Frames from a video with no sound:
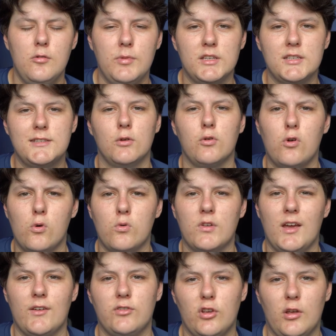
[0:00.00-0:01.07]
But it's still cool
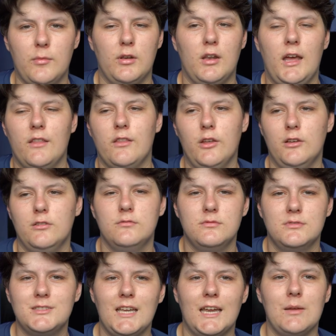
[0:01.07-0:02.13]
to have someone like the
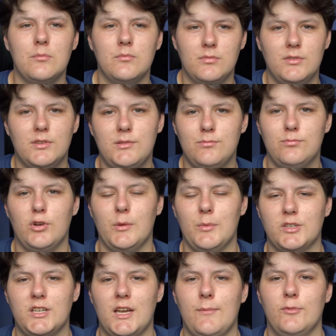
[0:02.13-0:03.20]
same,
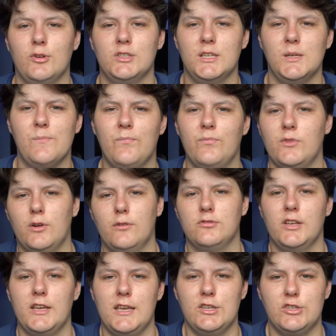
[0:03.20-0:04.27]
pretty much, camera as him.
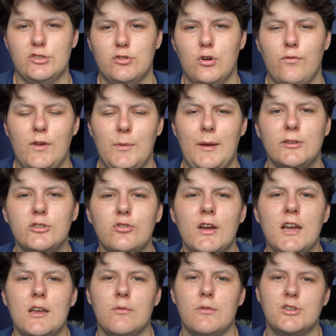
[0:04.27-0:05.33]
Obviously, he just got a flip-out
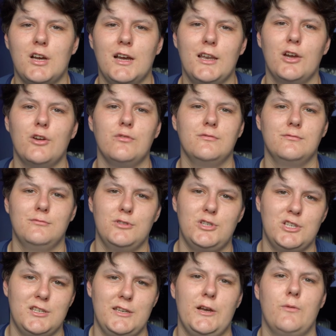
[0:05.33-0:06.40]
screen, which I don't,
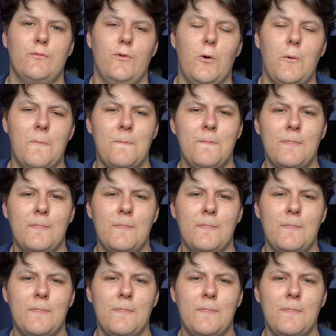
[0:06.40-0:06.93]
which isn't helpful.